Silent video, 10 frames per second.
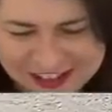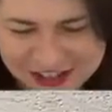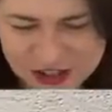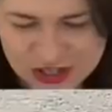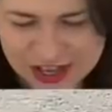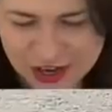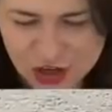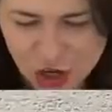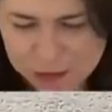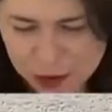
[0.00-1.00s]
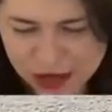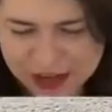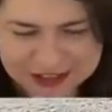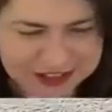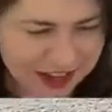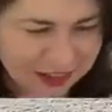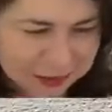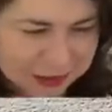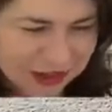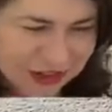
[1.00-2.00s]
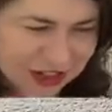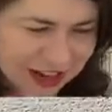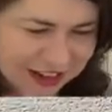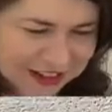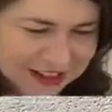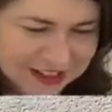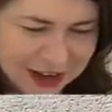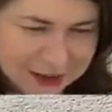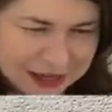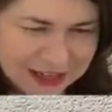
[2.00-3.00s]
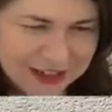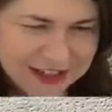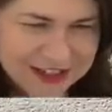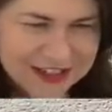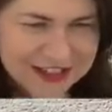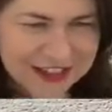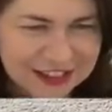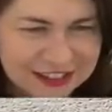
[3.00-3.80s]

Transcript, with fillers: She's like, new products at the Bertucci house. Oh my goodness.